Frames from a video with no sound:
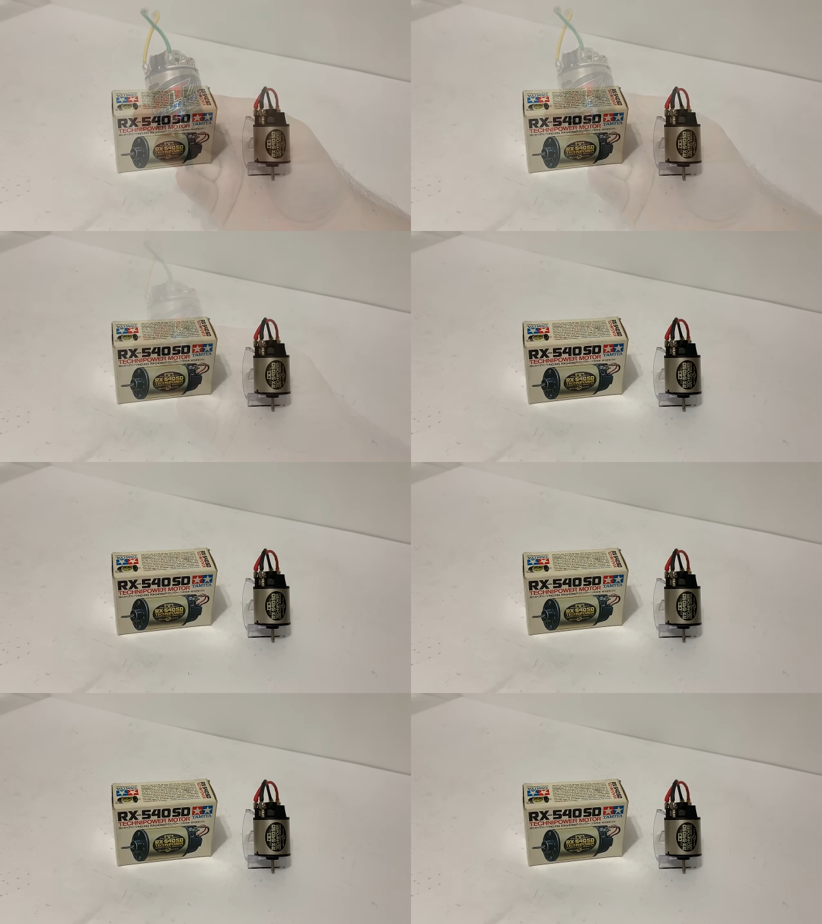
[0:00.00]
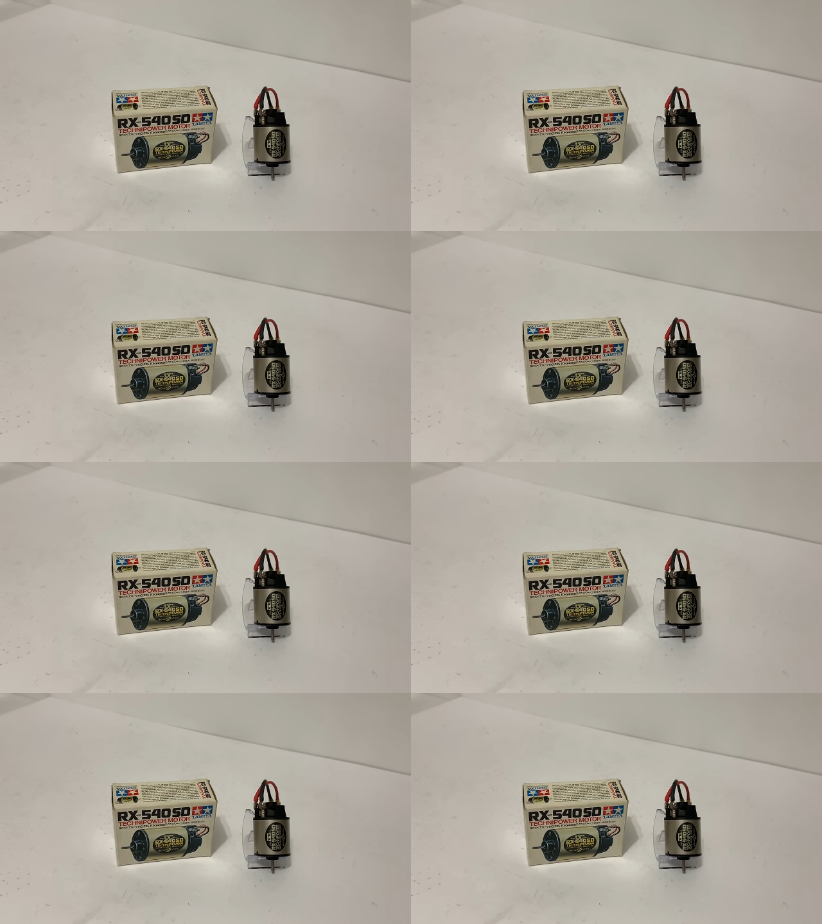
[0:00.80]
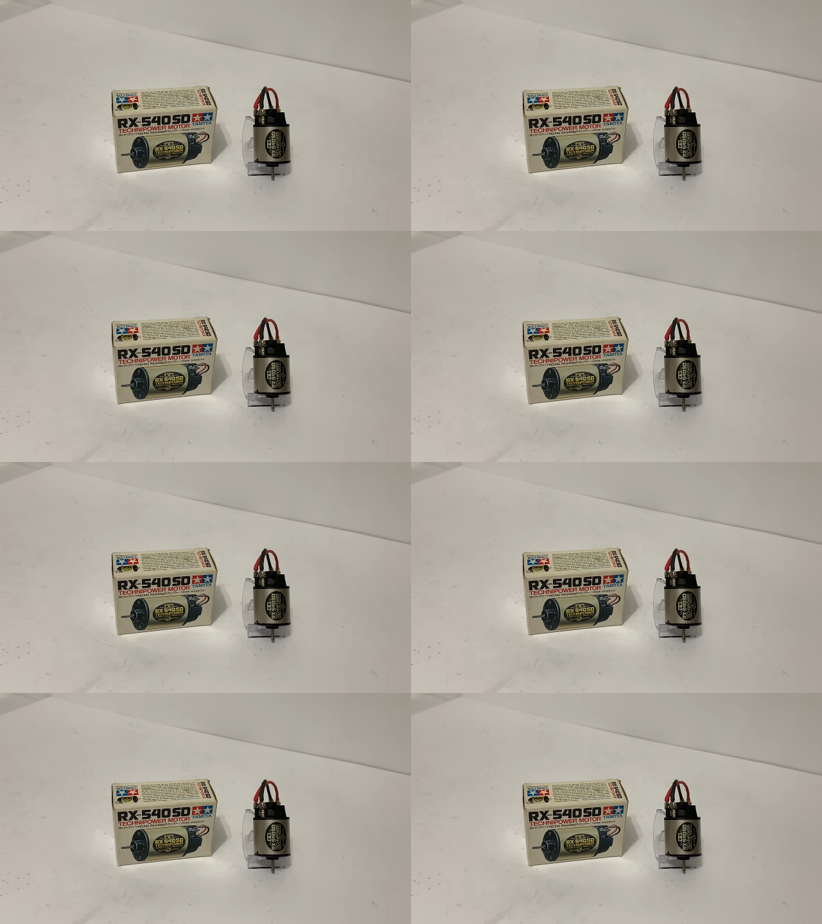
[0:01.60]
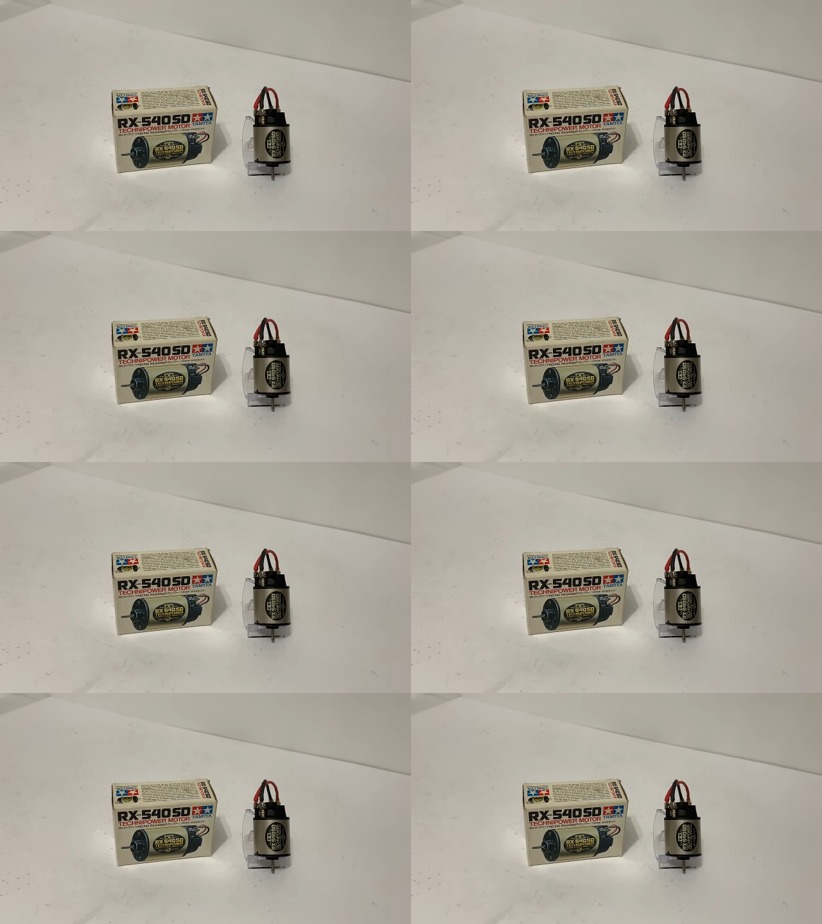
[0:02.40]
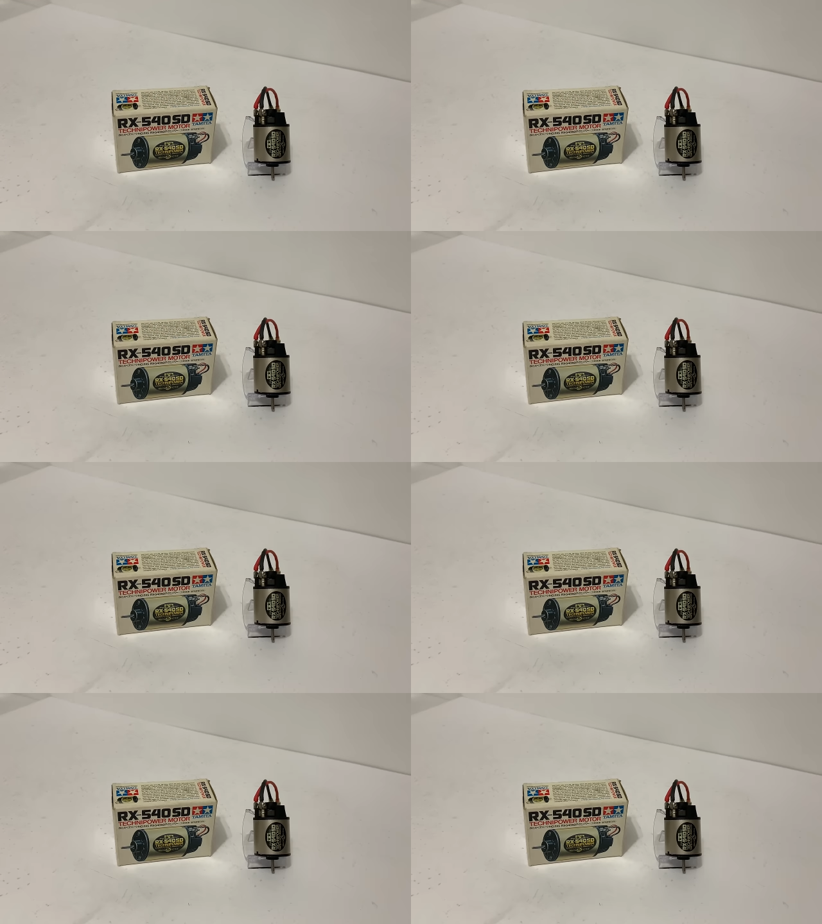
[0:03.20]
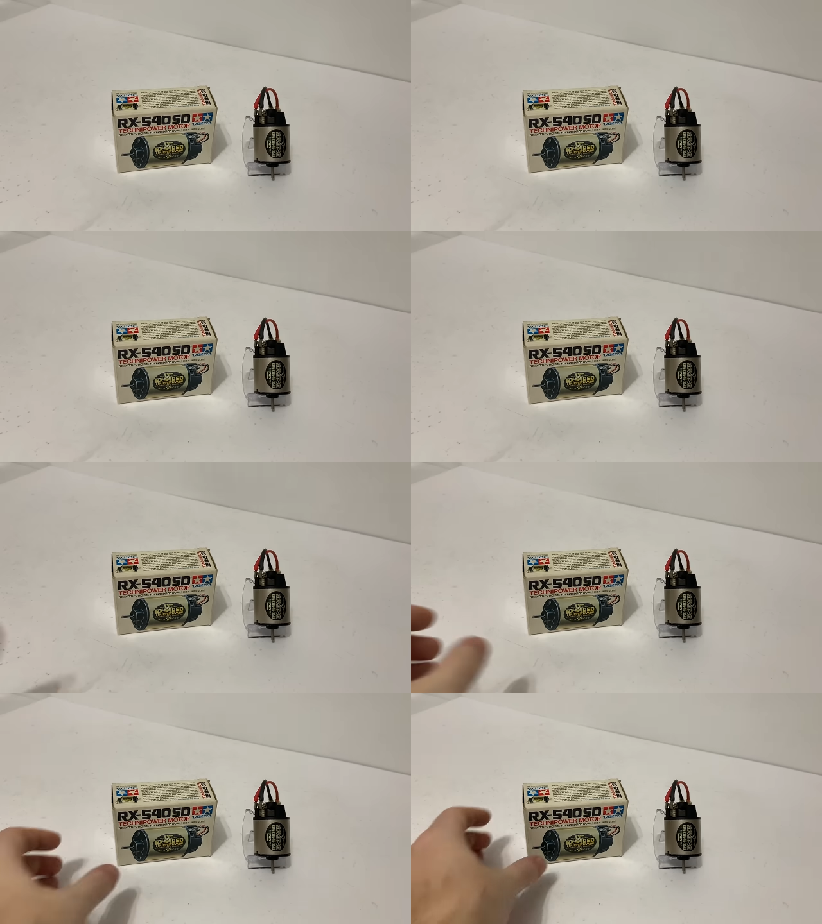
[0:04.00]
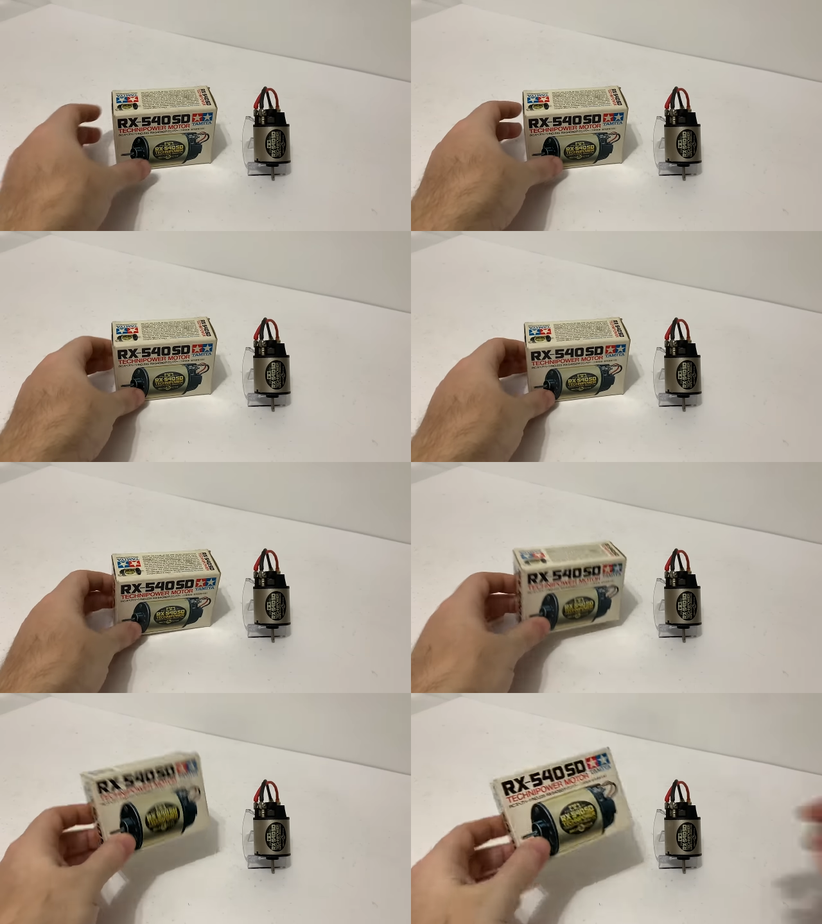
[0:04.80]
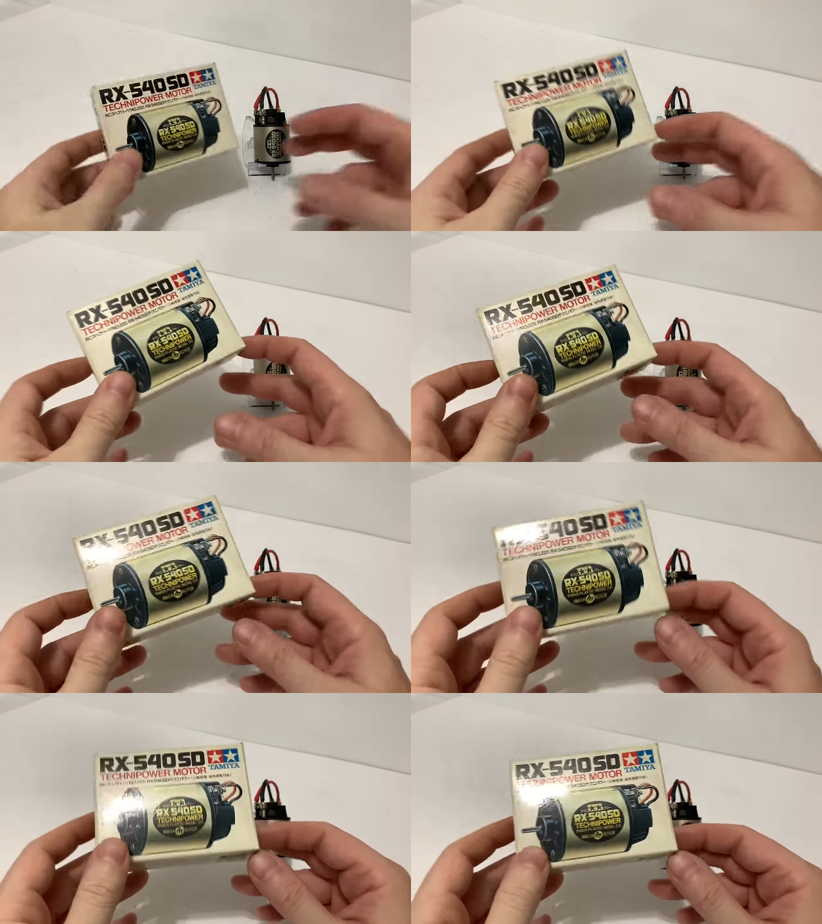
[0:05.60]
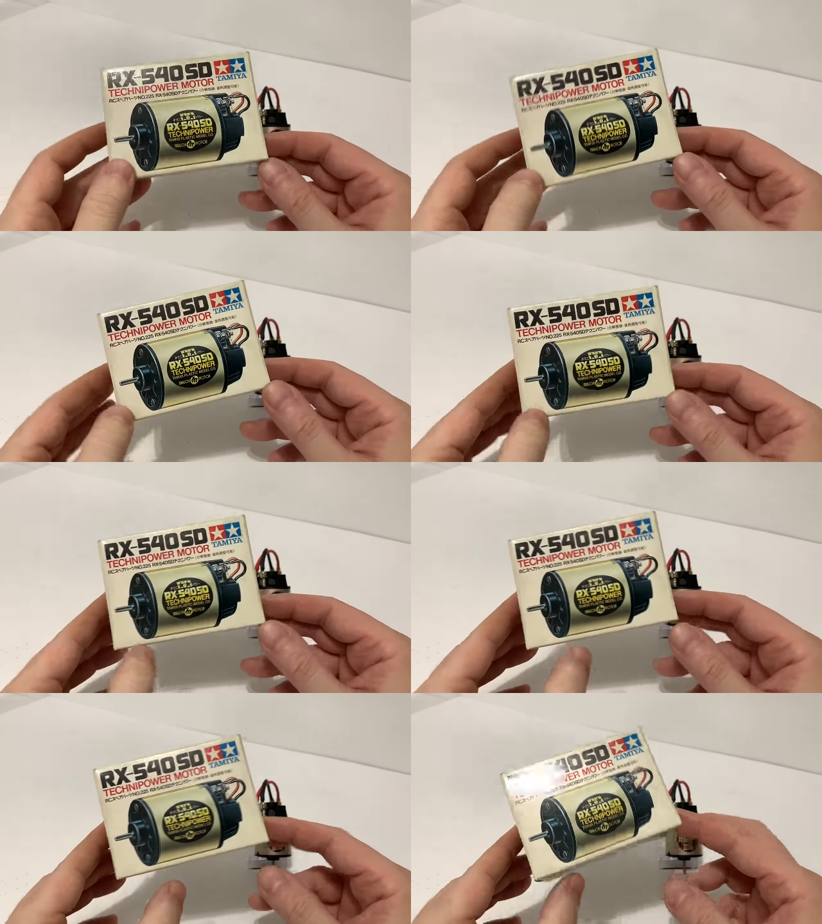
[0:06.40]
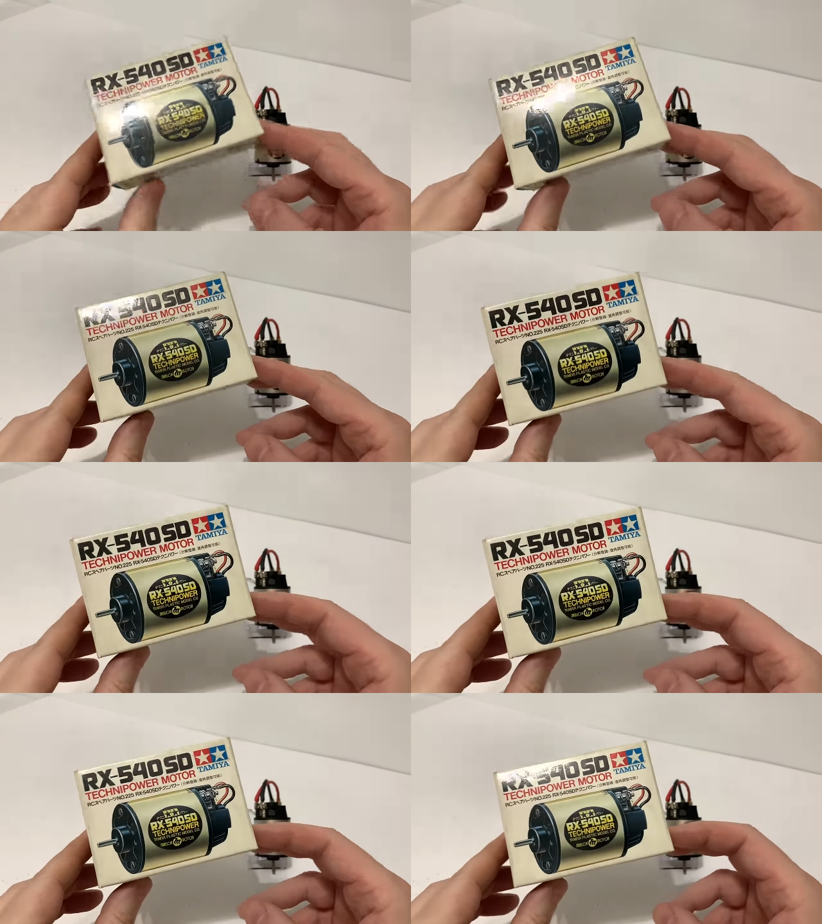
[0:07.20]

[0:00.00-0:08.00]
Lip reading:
Nobody's mouth can be seen.